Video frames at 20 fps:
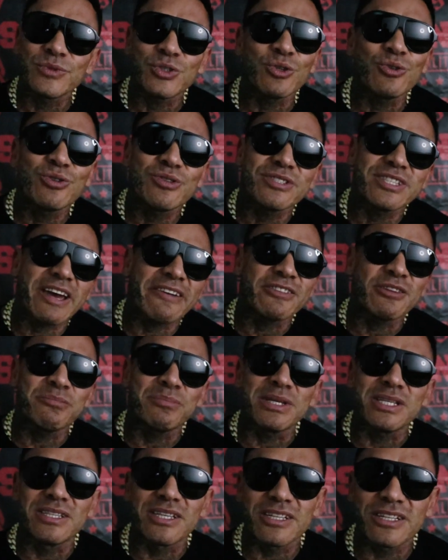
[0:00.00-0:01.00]
You just have to
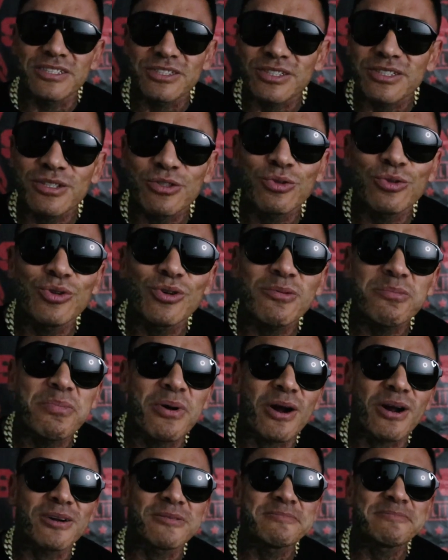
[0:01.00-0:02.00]
be diligent and do your
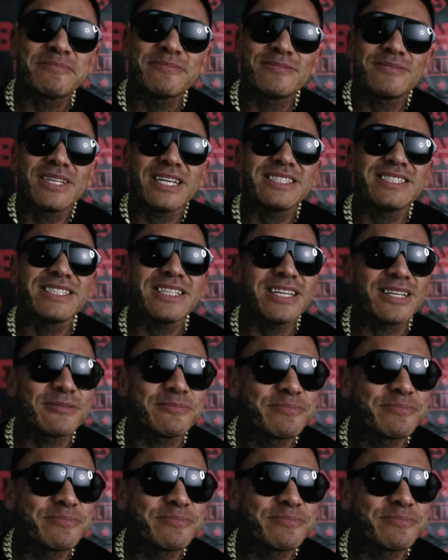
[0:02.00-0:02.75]
part. That's it.